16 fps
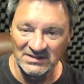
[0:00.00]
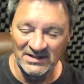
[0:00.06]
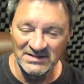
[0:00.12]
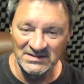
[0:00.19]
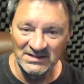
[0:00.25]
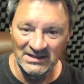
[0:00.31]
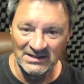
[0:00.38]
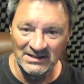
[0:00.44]

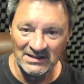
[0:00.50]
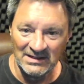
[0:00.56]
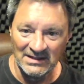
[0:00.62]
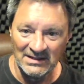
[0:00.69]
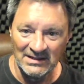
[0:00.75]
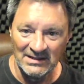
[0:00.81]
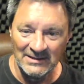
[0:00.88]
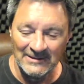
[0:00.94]
listening,
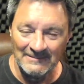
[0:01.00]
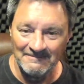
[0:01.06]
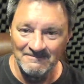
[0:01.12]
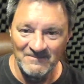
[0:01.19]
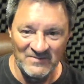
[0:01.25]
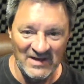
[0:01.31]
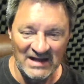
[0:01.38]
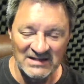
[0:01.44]

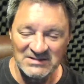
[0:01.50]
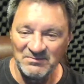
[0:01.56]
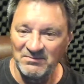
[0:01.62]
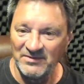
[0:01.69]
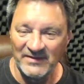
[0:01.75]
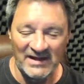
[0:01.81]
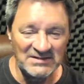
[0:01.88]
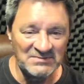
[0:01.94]
that's,
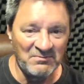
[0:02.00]
that's